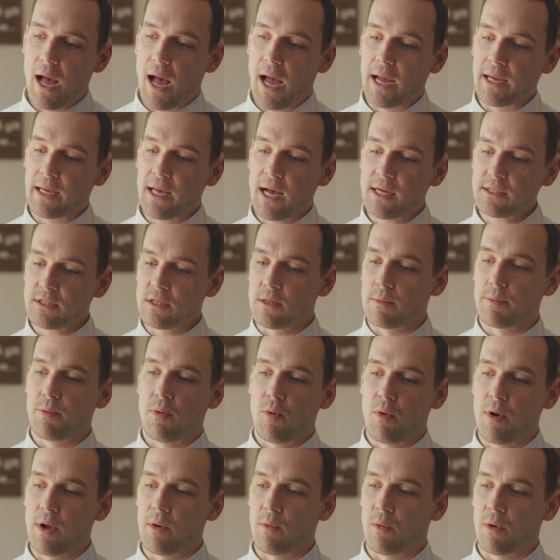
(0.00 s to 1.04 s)
I got to the
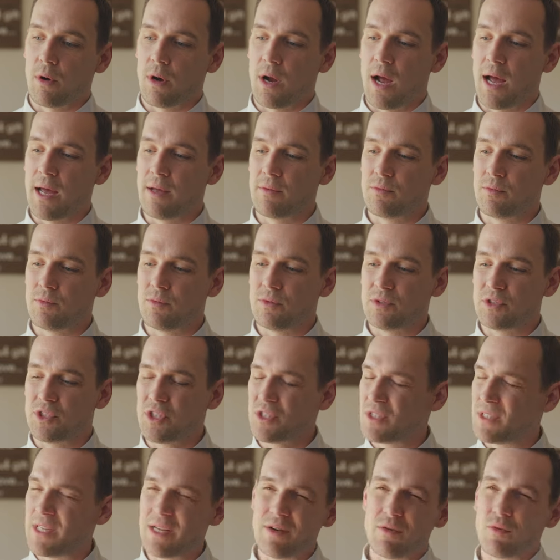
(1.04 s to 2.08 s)
point where I
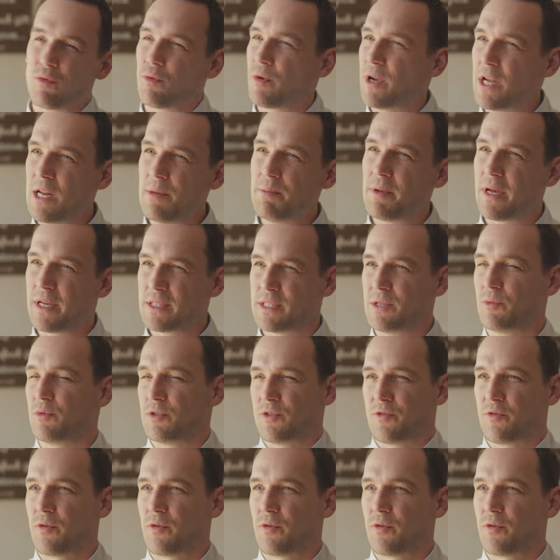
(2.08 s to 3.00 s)
just didn't read because it was